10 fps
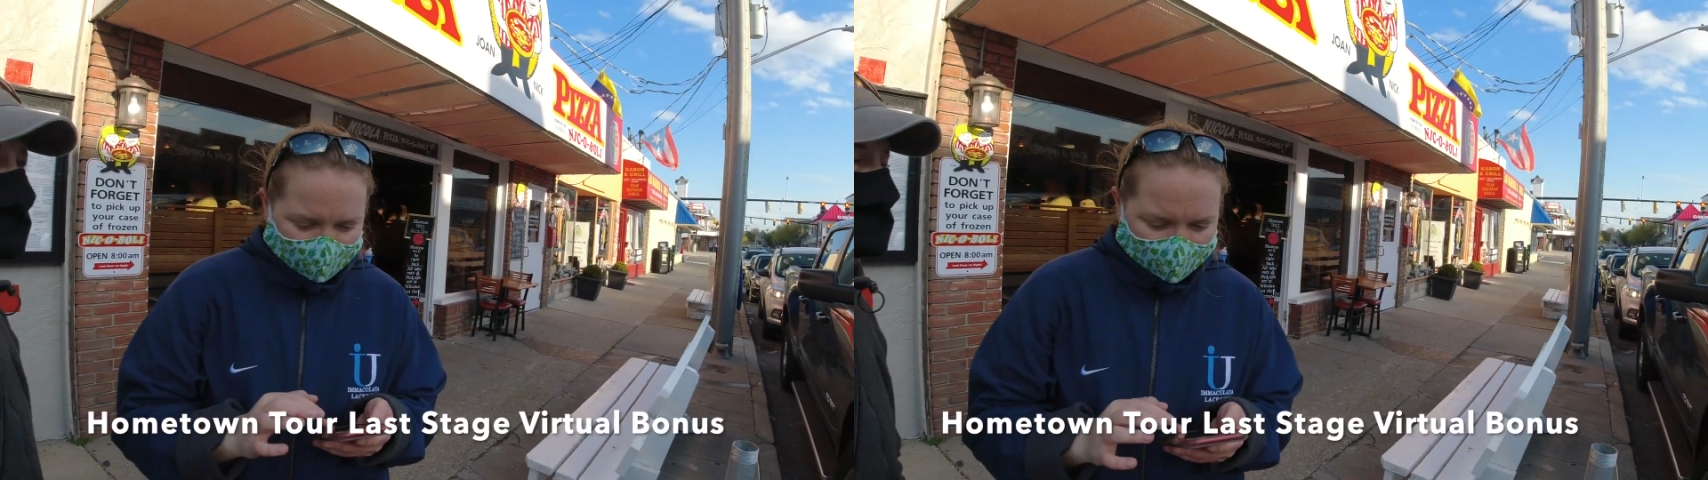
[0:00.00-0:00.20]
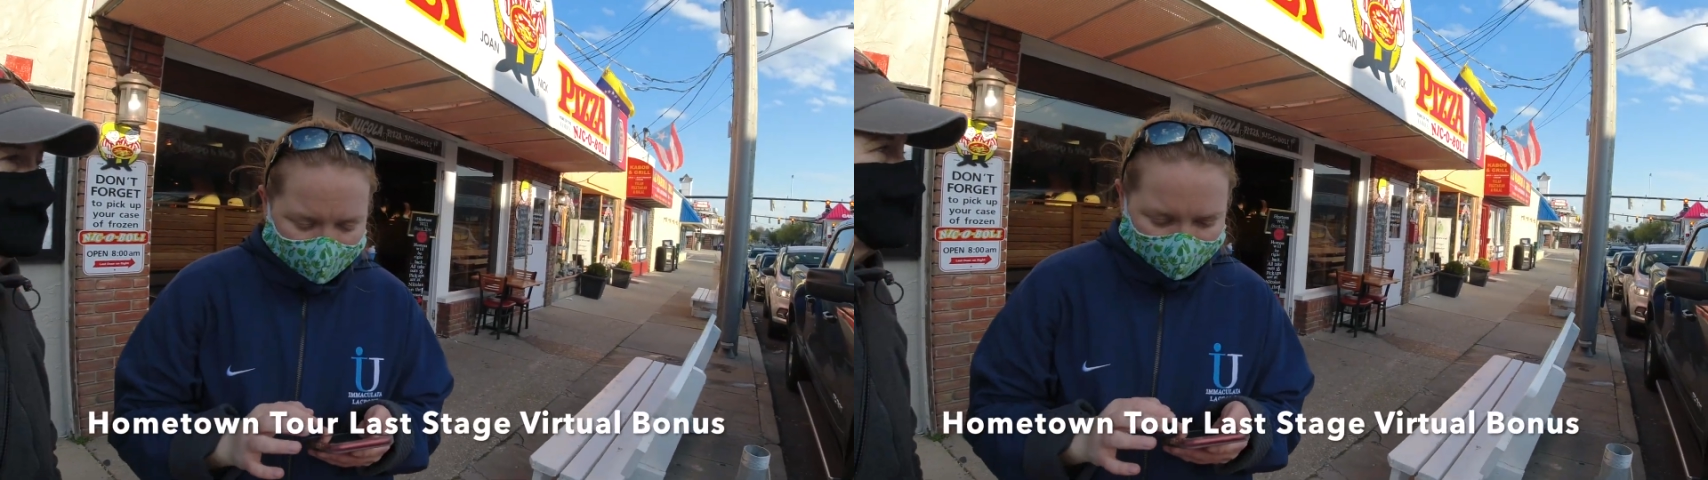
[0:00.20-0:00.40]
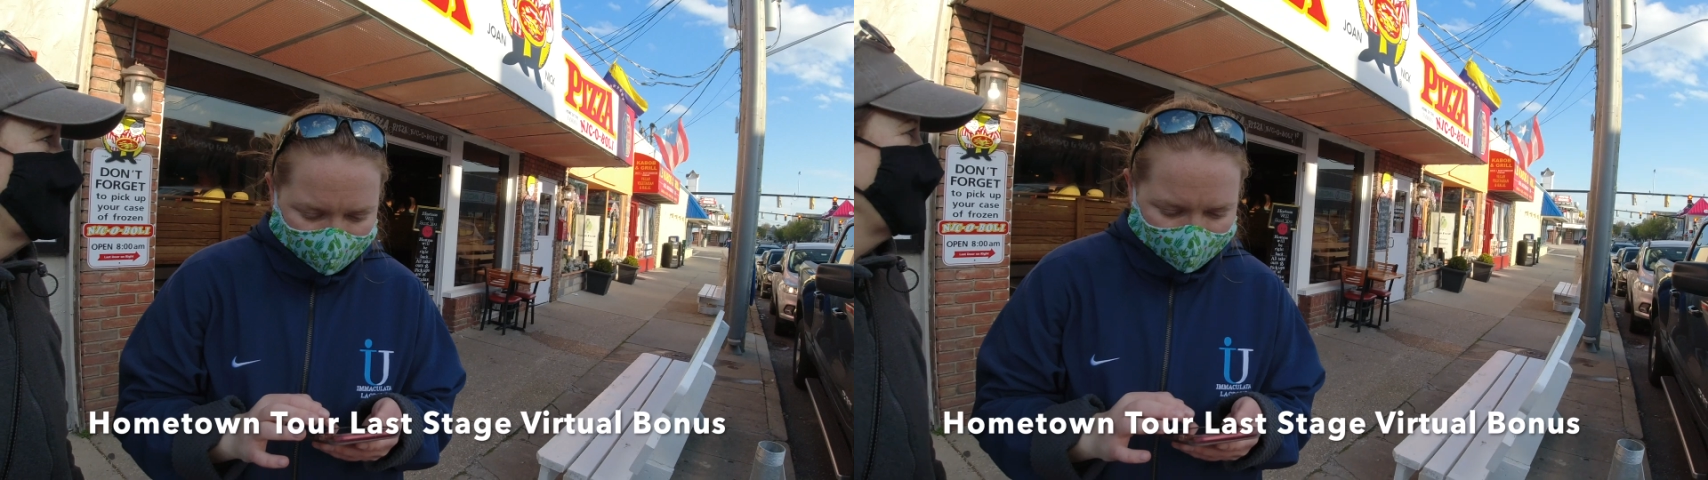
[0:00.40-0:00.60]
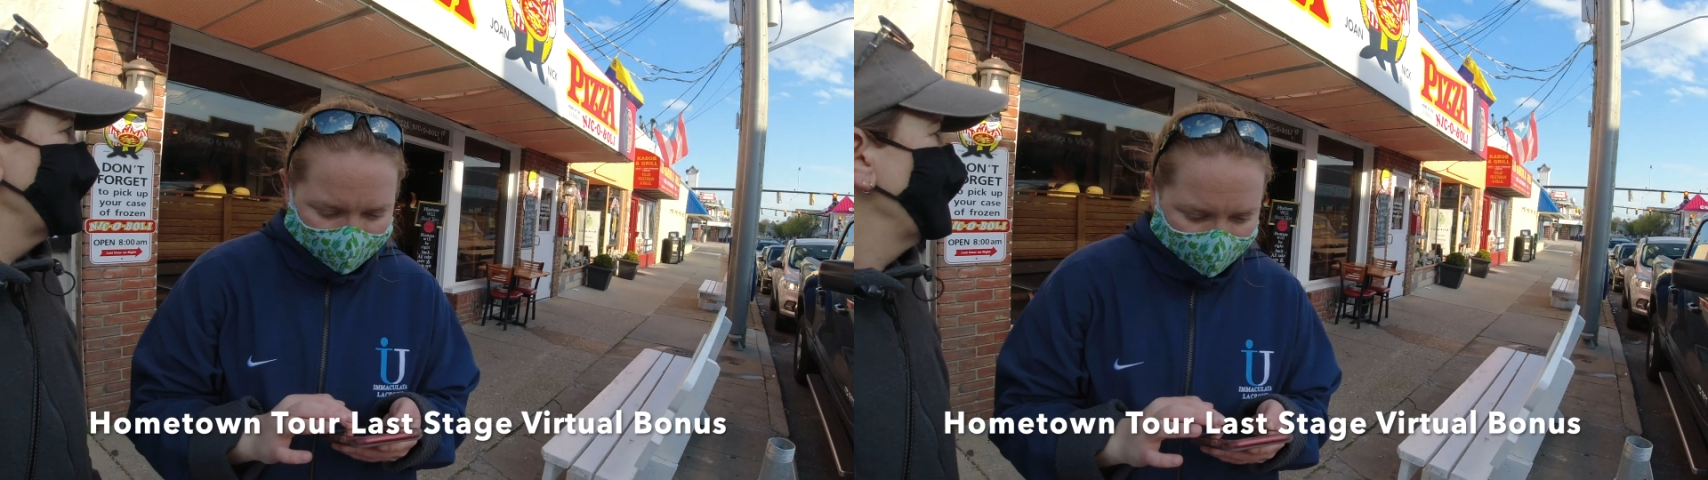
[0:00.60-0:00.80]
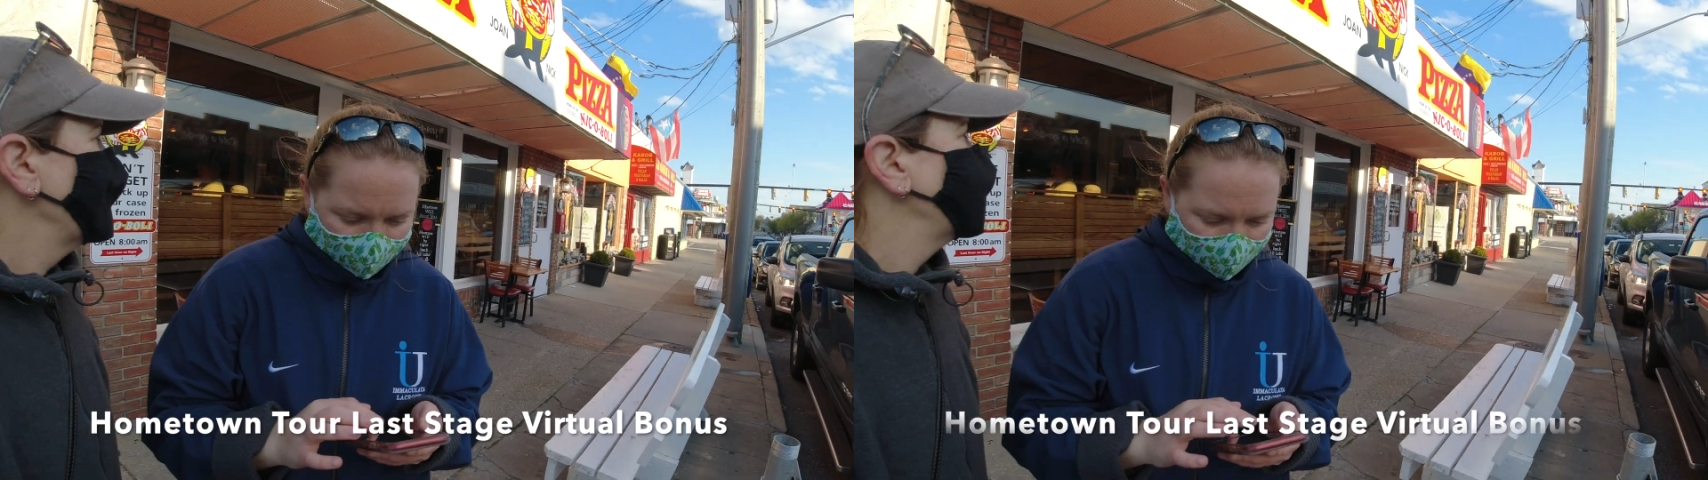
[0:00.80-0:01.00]
last
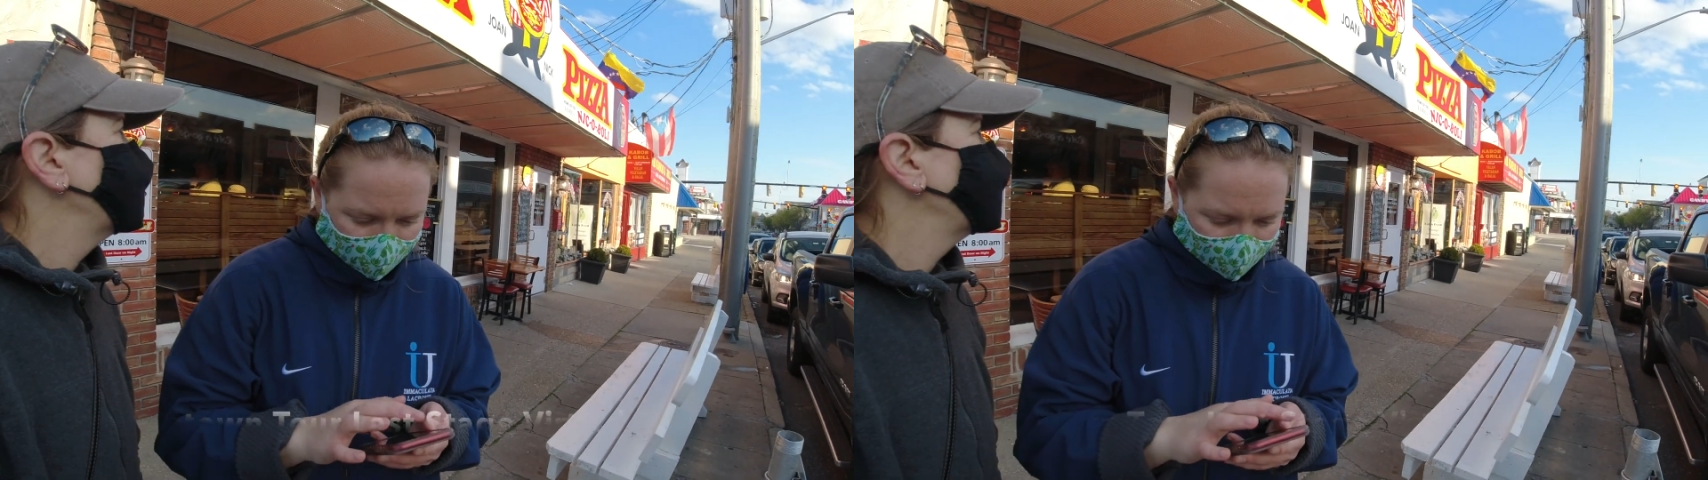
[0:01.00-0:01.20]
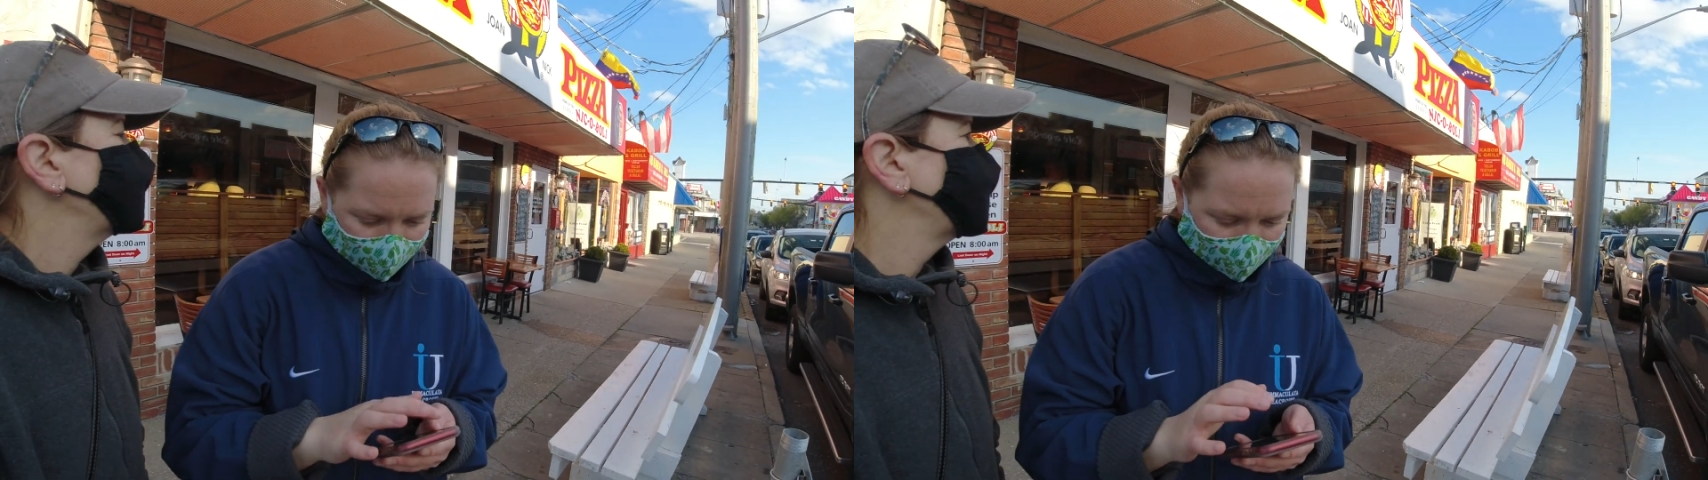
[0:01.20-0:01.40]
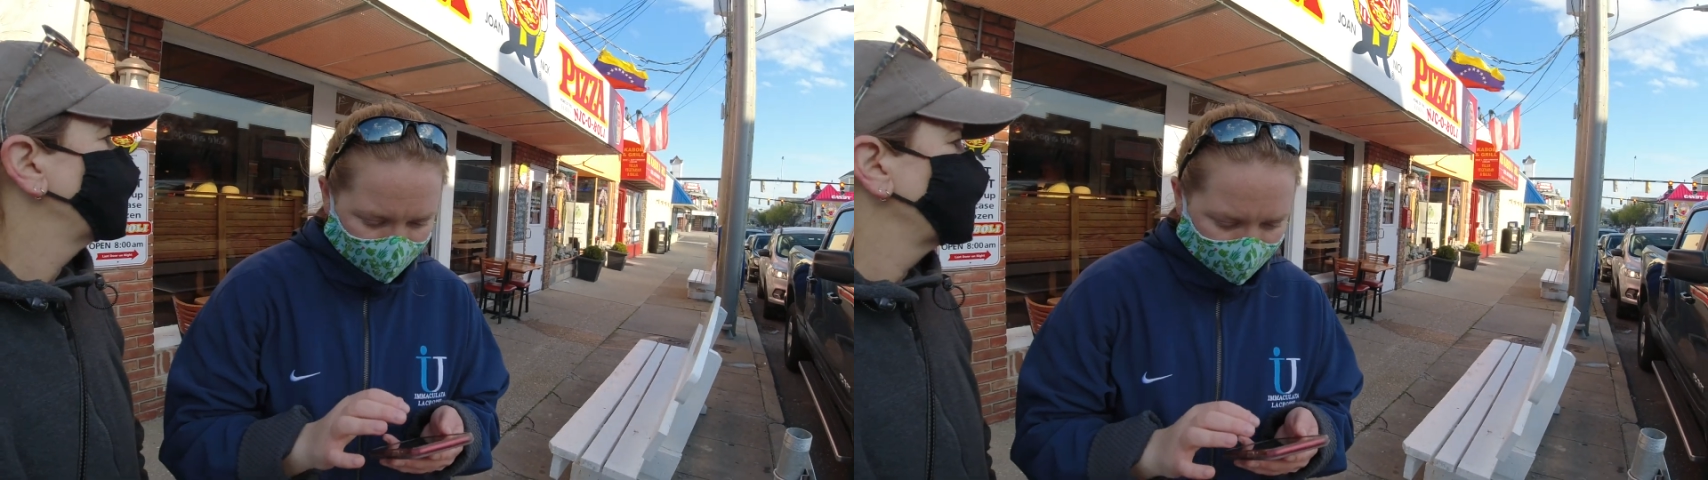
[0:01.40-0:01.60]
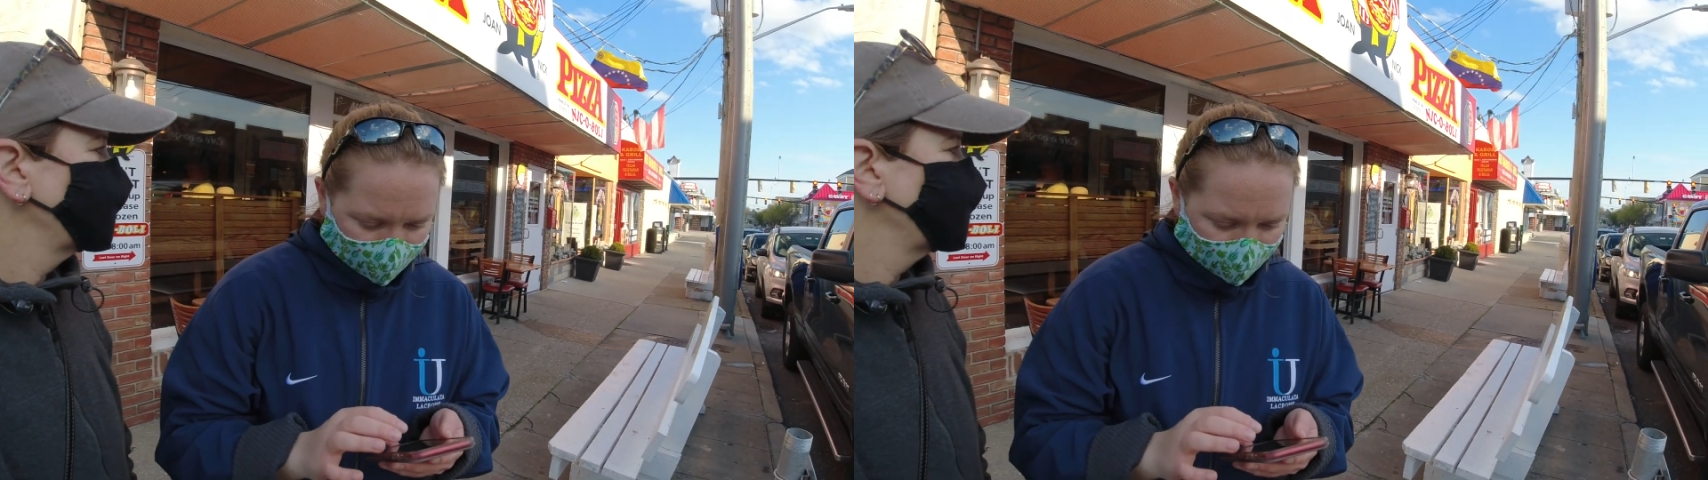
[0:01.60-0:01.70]
stage of